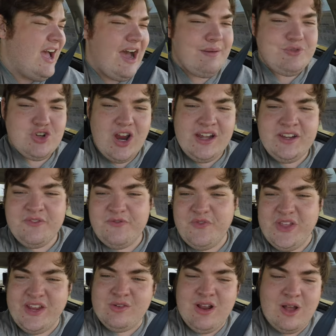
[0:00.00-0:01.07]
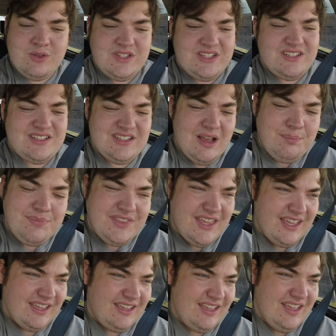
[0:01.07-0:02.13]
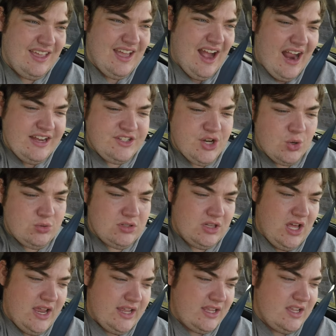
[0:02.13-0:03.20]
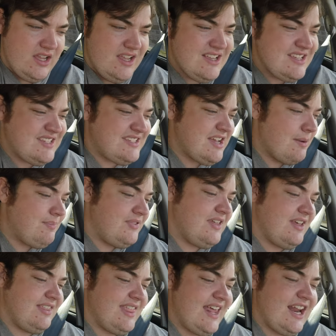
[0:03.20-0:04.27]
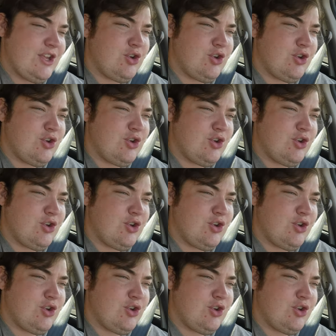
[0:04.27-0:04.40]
I'm trying to figure out something I don't like, something that I